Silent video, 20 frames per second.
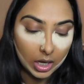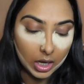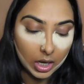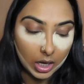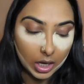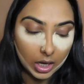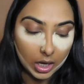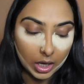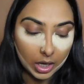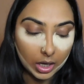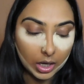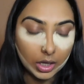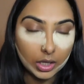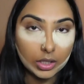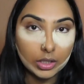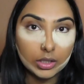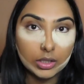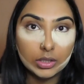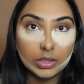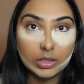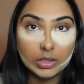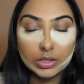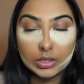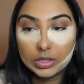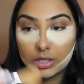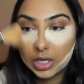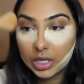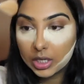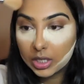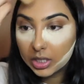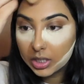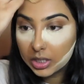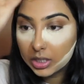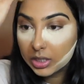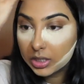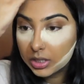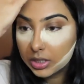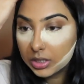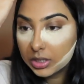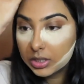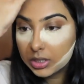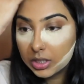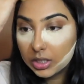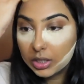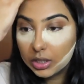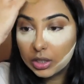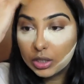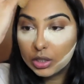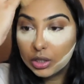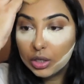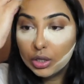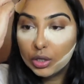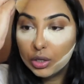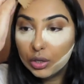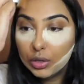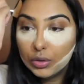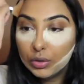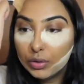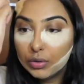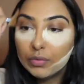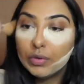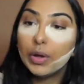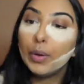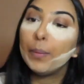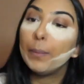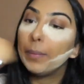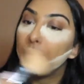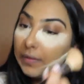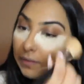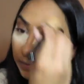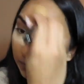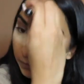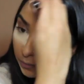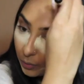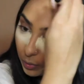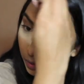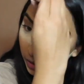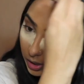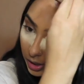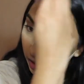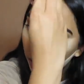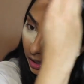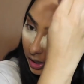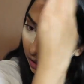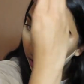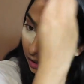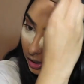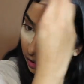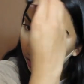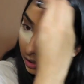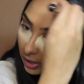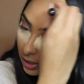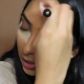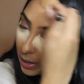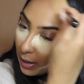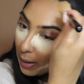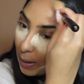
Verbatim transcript: And just gonna go around my forehead,